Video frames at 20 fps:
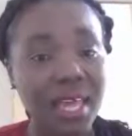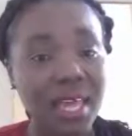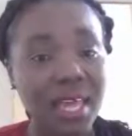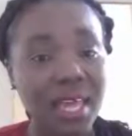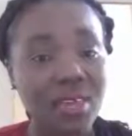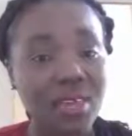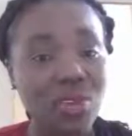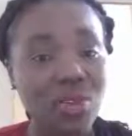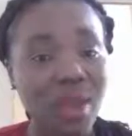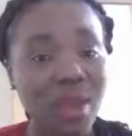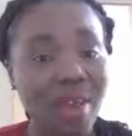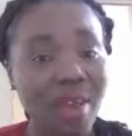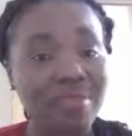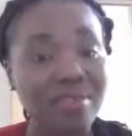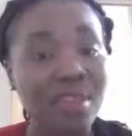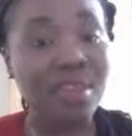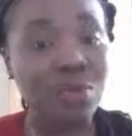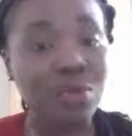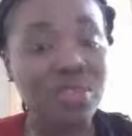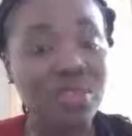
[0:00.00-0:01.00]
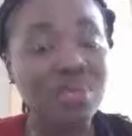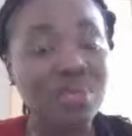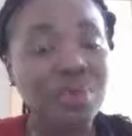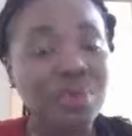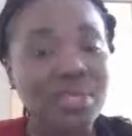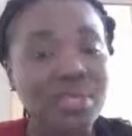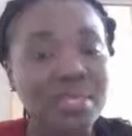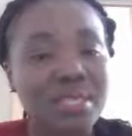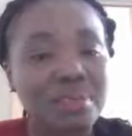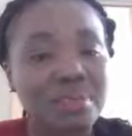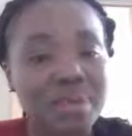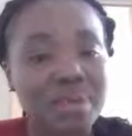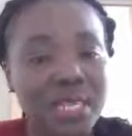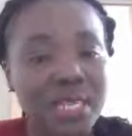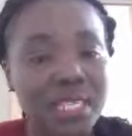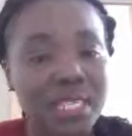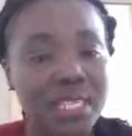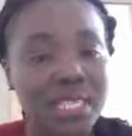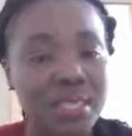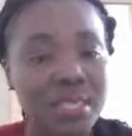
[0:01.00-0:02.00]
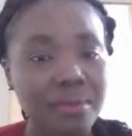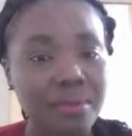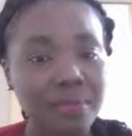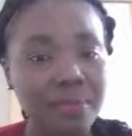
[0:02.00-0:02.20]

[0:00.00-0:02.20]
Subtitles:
you have responsibility